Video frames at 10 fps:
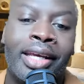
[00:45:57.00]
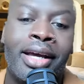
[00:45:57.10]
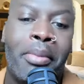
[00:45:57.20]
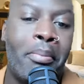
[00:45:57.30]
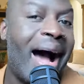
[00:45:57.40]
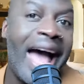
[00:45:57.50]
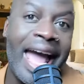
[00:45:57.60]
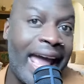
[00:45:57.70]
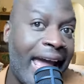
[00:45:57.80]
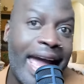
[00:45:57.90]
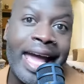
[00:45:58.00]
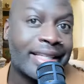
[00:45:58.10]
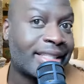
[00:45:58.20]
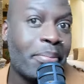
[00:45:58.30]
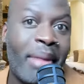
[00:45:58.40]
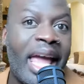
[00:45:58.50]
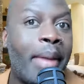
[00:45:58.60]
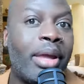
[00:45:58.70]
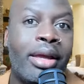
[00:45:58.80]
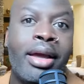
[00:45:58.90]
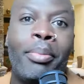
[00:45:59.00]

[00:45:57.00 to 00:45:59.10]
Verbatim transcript: My ass maybe,